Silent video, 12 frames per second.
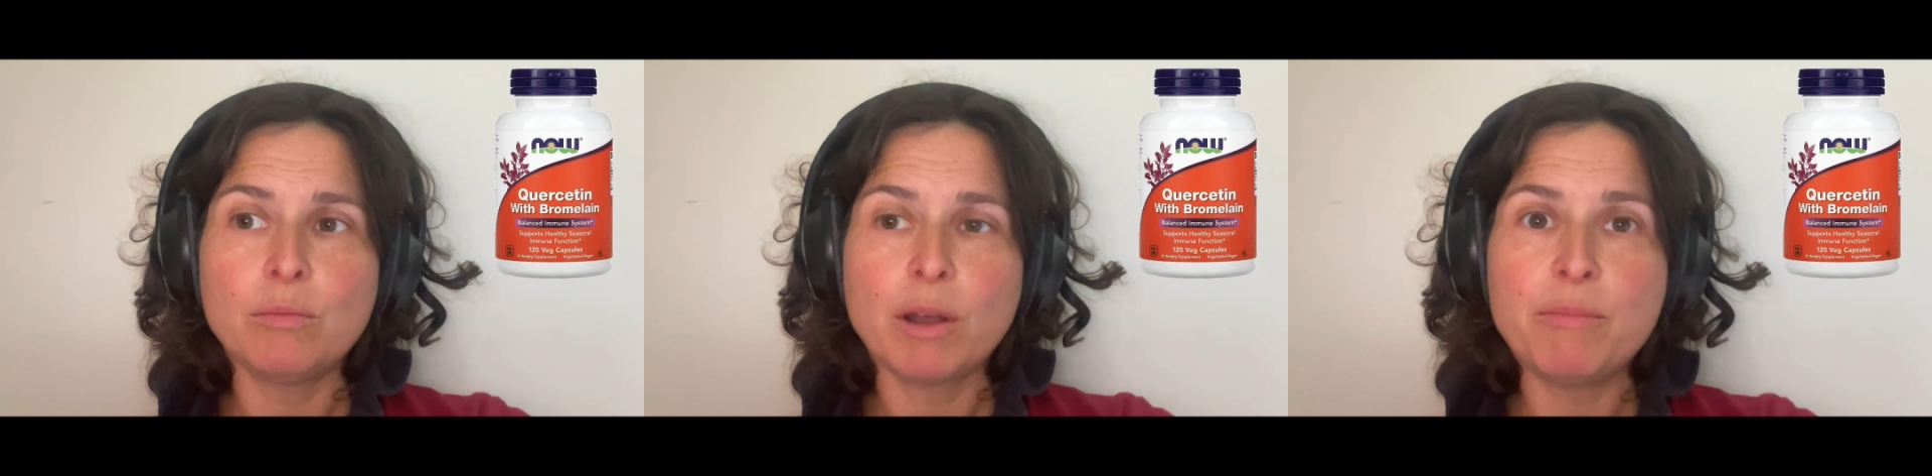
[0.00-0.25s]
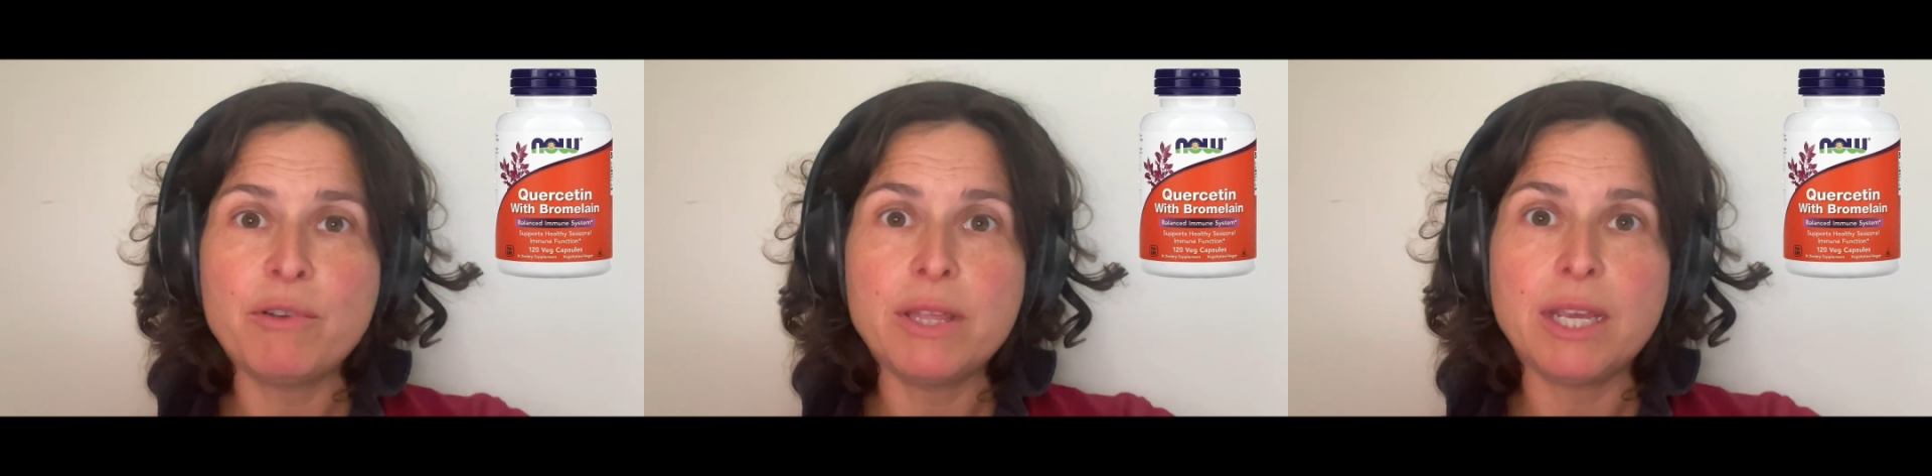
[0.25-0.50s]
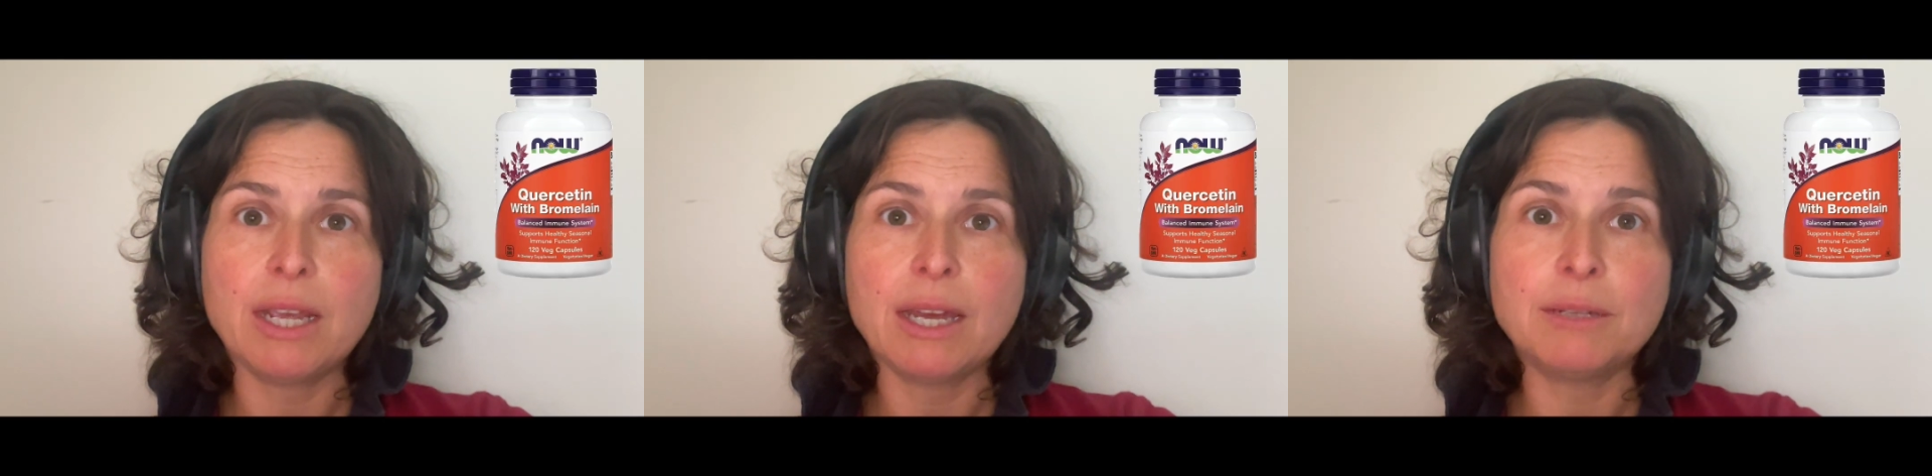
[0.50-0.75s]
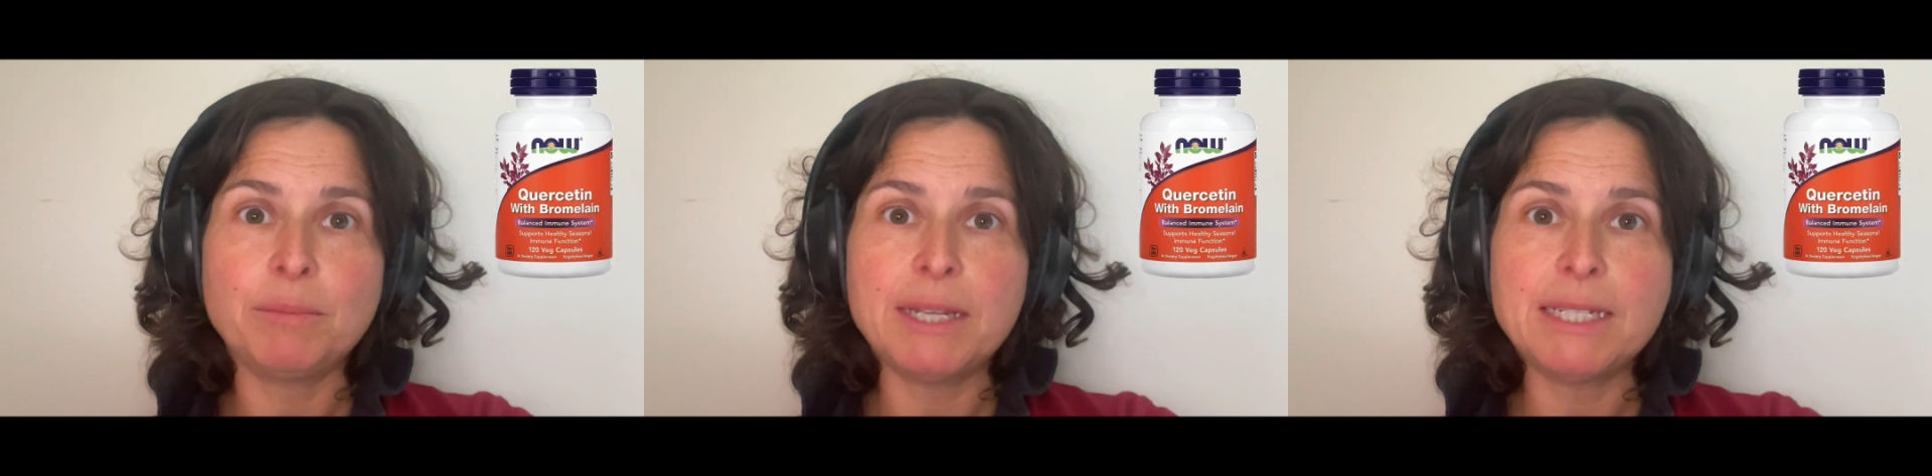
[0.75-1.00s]
My breathing
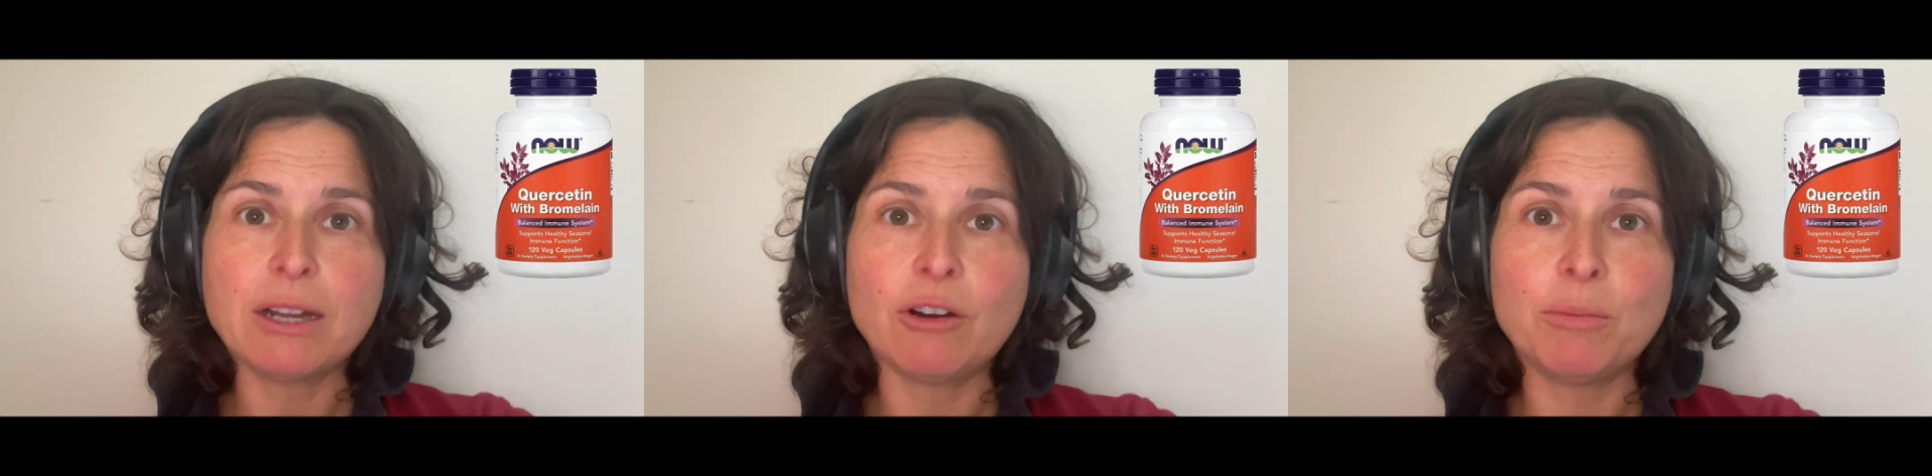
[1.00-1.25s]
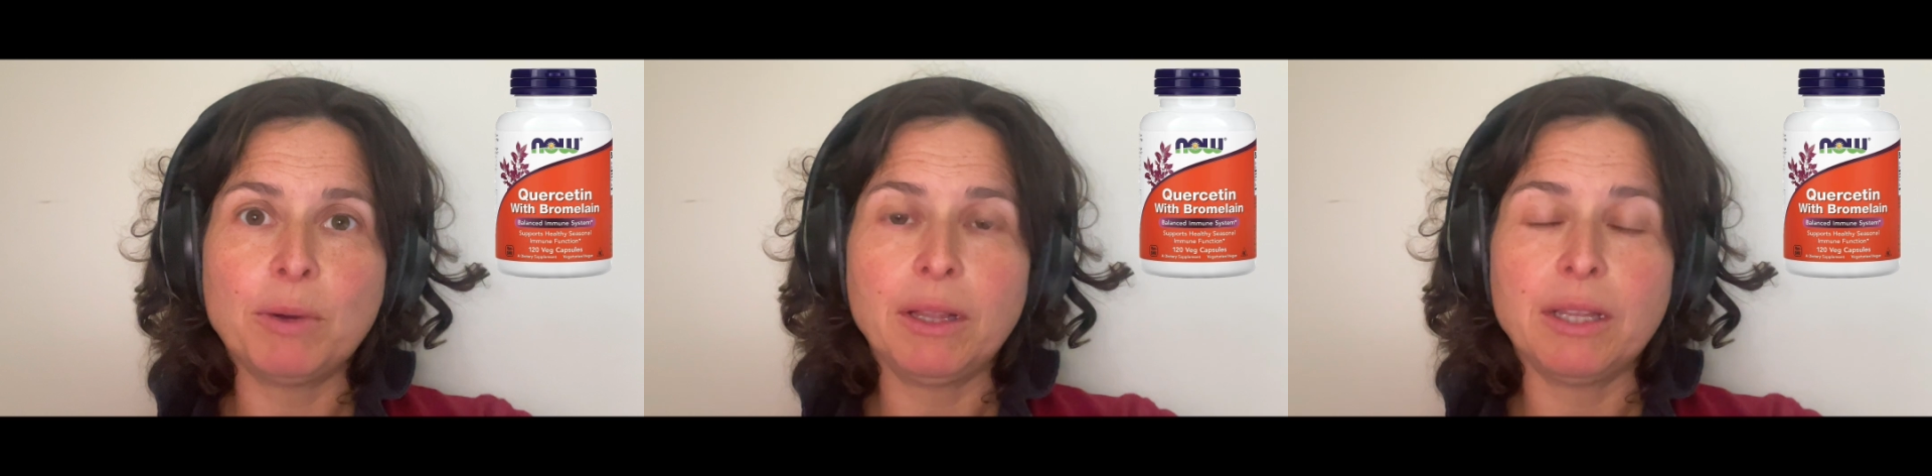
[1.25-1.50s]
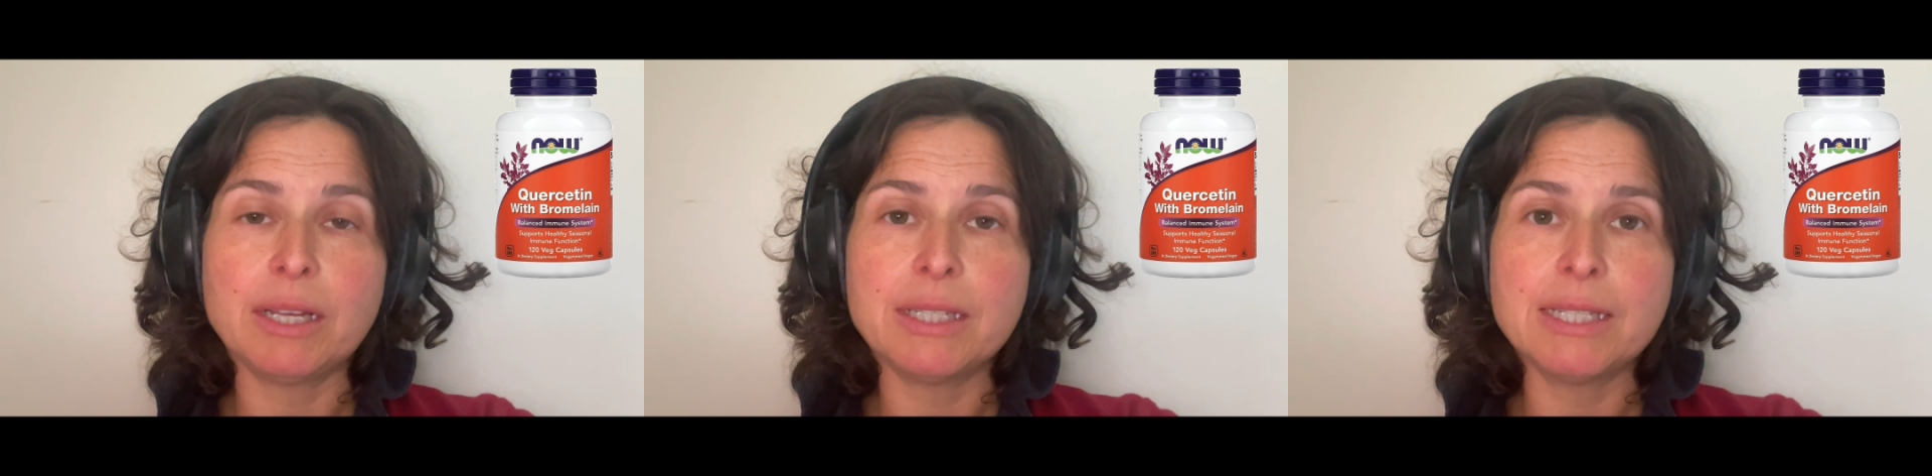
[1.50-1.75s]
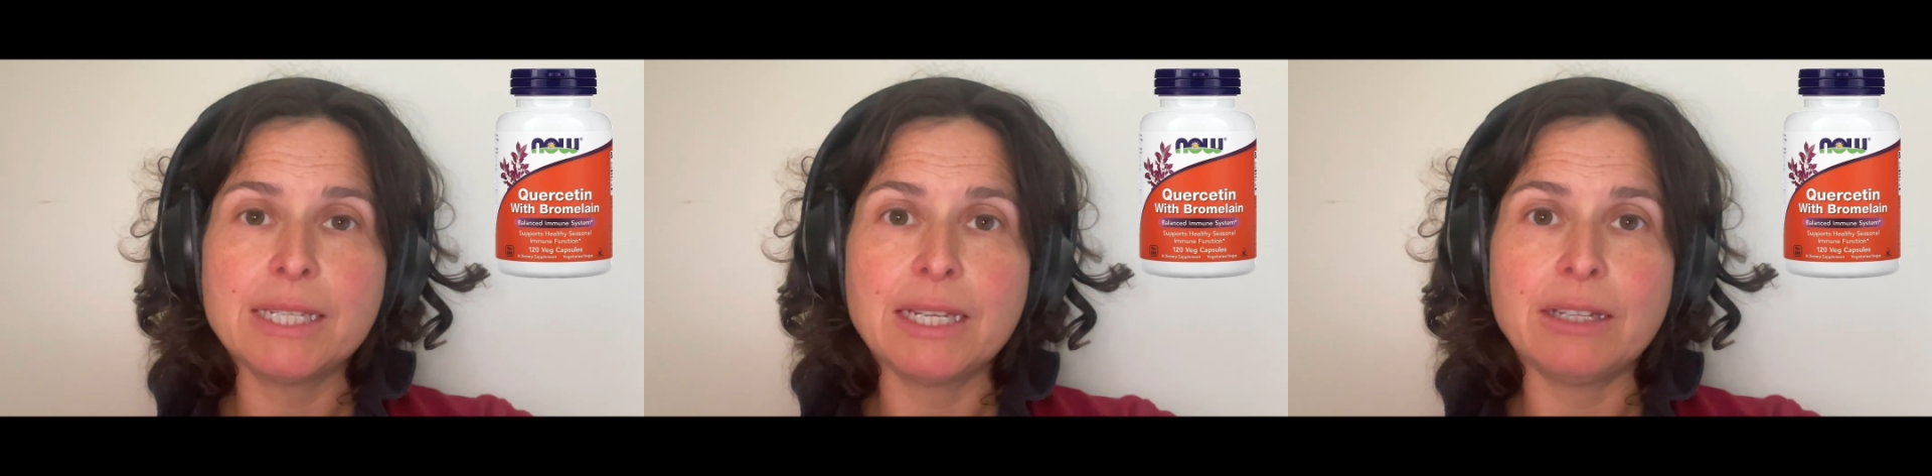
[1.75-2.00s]
had been terrible
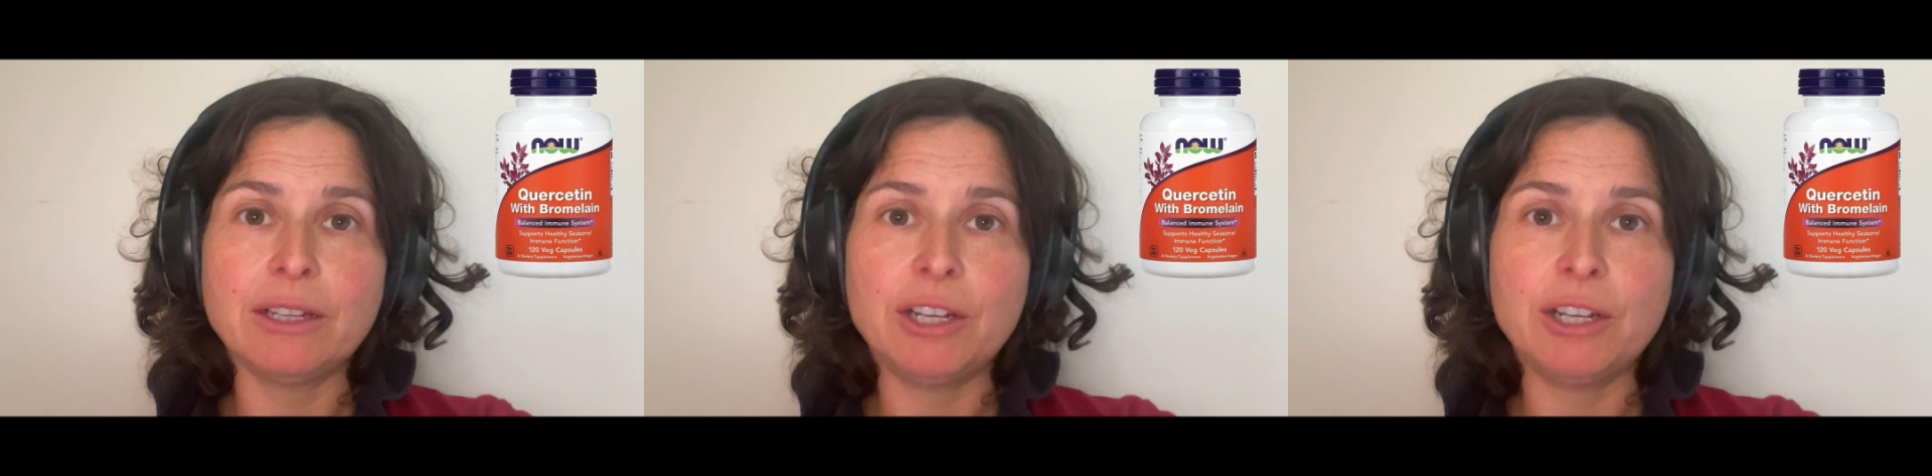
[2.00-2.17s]
until